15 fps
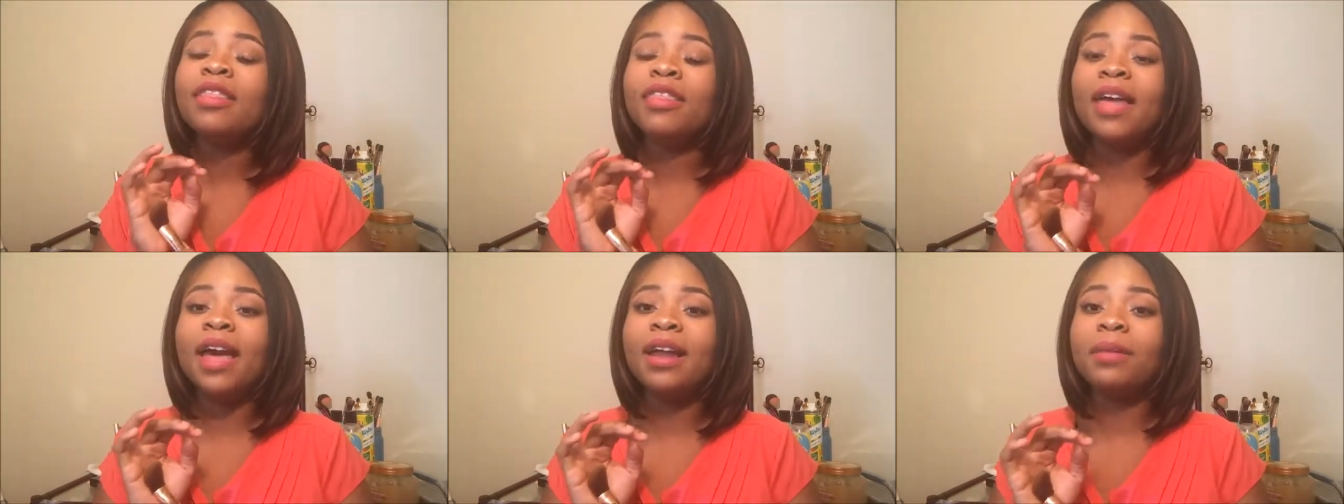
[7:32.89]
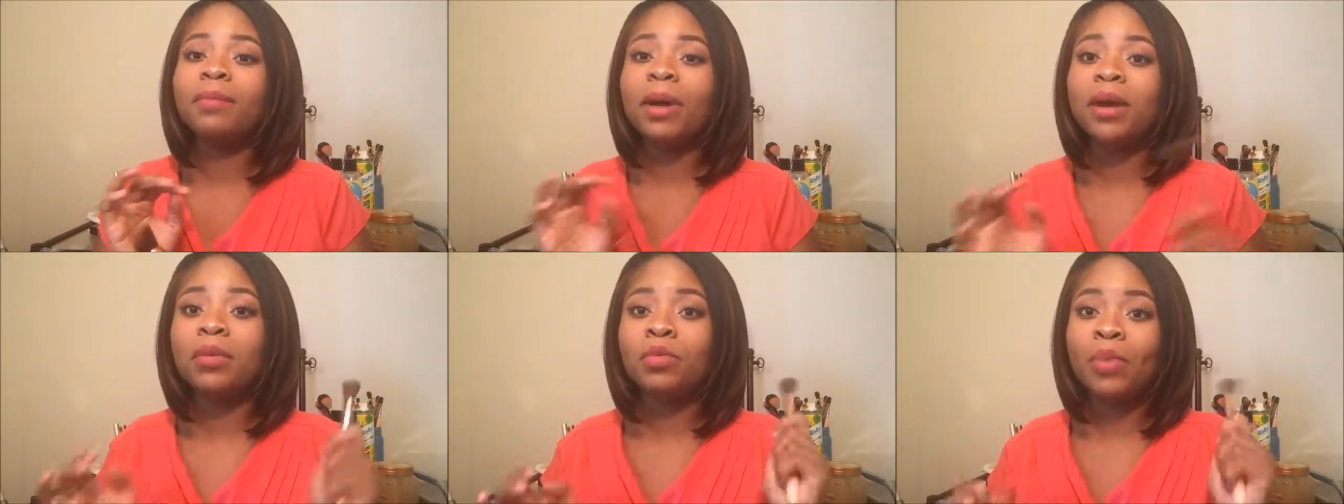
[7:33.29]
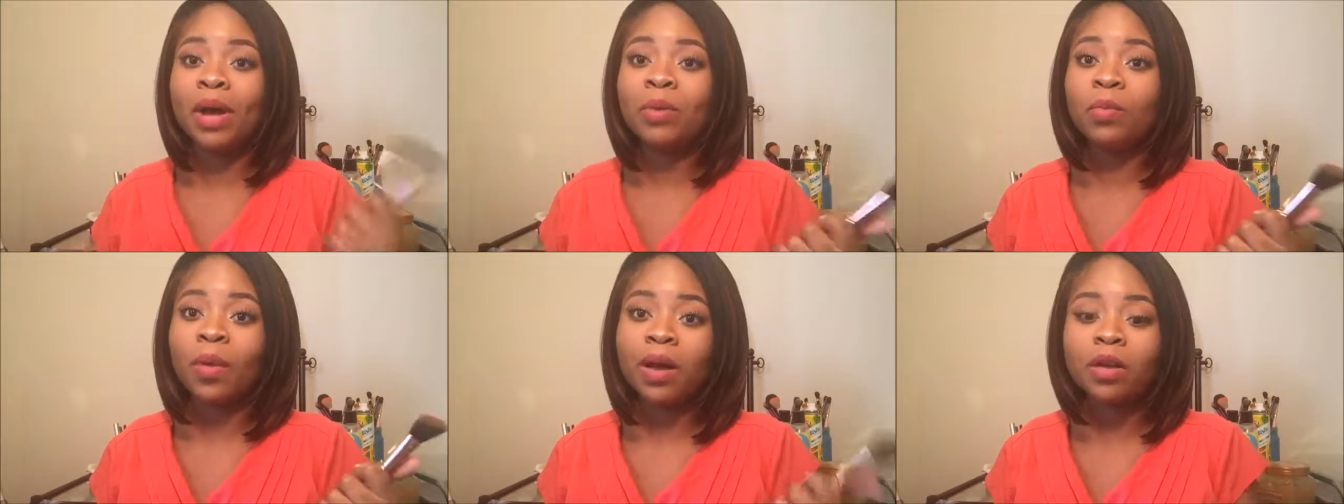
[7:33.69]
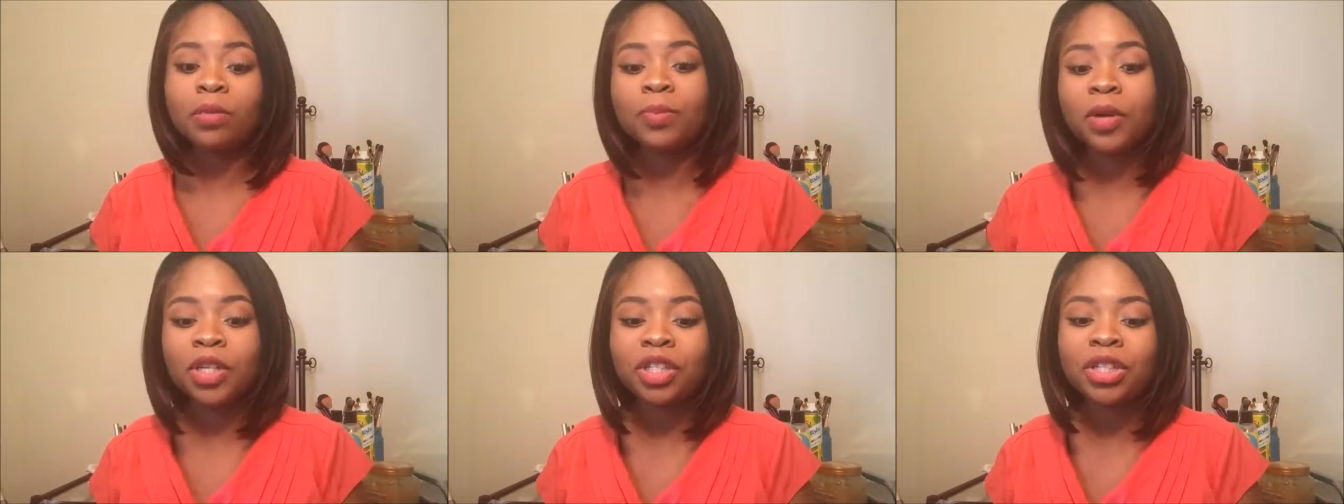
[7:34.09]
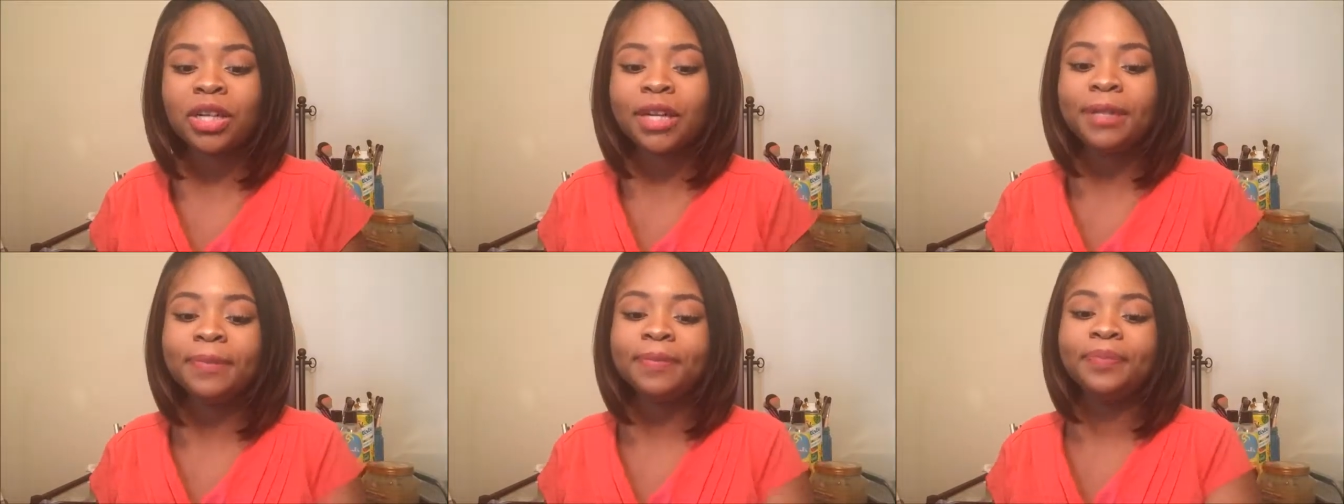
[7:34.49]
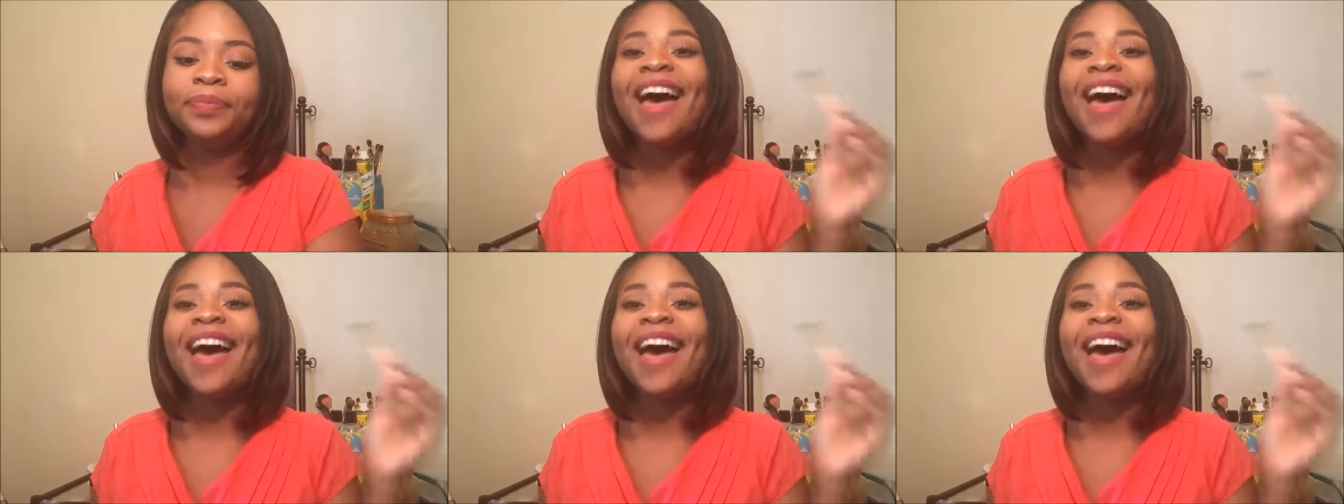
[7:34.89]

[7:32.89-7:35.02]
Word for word: than my Wet n Wild brush did.